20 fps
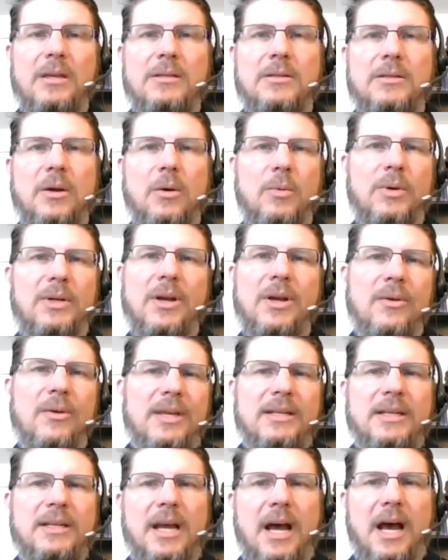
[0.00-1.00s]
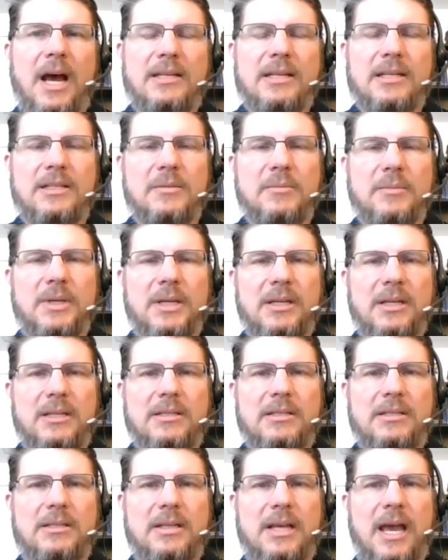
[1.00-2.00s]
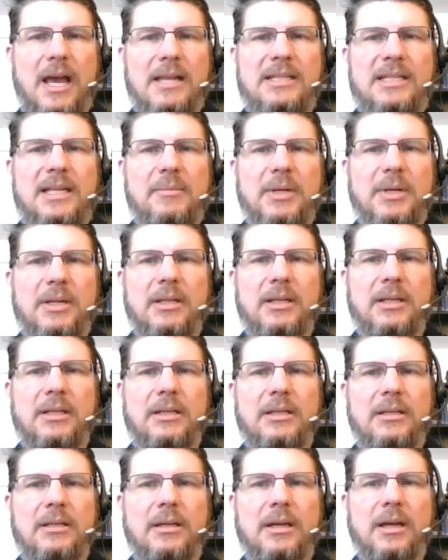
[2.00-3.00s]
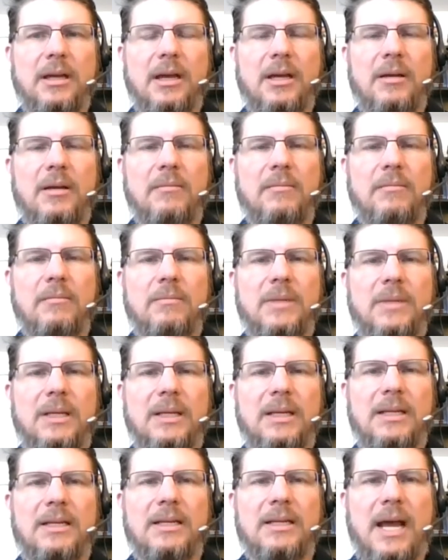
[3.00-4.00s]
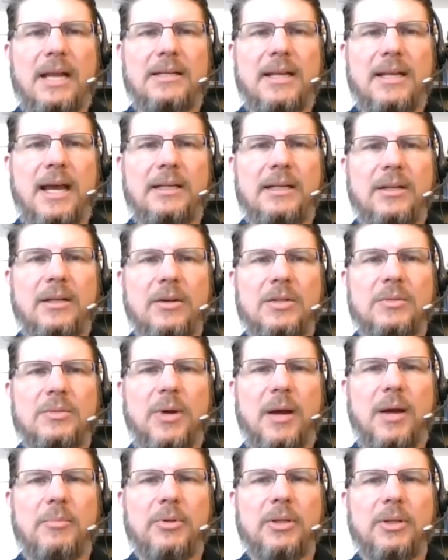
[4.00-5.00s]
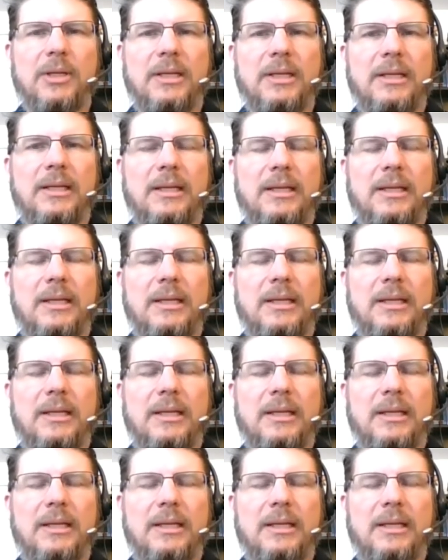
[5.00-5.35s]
So we know that autism is typically not diagnosed properly,